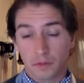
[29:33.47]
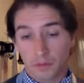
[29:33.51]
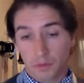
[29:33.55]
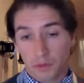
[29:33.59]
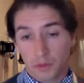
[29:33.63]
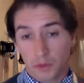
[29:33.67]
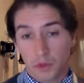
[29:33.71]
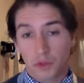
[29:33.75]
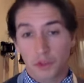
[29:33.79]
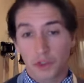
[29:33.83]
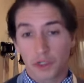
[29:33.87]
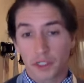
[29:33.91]

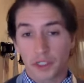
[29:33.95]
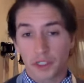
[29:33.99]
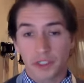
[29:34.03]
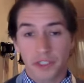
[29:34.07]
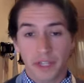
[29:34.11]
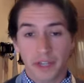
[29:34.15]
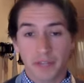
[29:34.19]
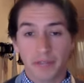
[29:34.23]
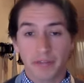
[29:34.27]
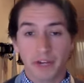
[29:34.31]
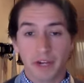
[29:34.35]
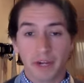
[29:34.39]
nutrients
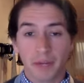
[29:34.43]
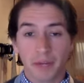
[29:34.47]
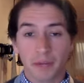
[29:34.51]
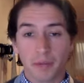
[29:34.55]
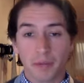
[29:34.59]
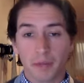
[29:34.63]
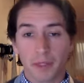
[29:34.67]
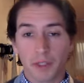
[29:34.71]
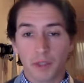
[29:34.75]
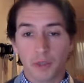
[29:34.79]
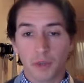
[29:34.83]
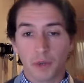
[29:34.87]
like vitamin
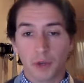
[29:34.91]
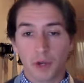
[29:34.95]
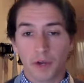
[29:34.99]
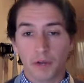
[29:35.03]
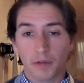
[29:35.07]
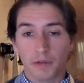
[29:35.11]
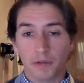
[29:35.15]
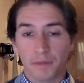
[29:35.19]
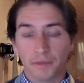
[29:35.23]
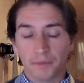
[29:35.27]
B12